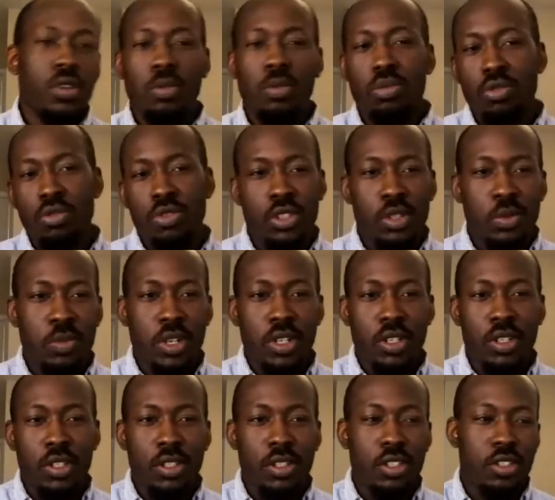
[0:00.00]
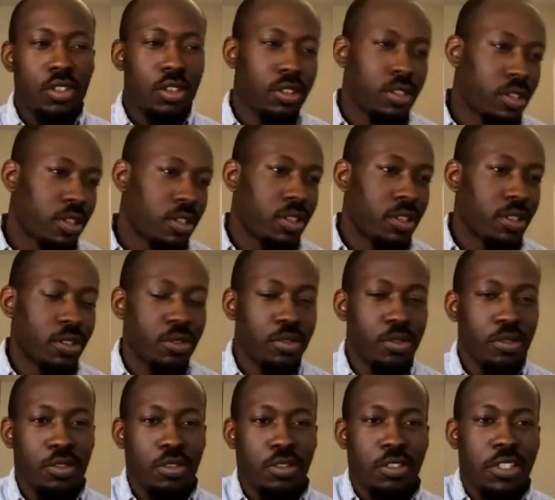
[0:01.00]
one approach is better than the other,
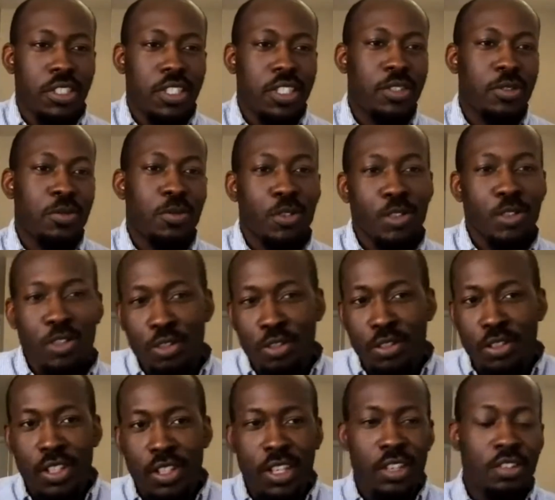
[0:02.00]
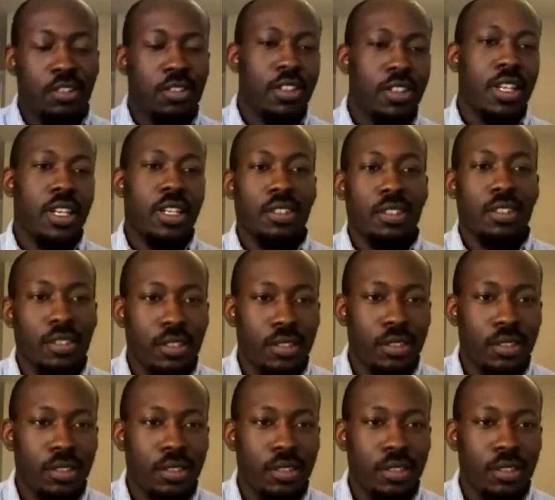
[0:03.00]
or like, what's your take on that?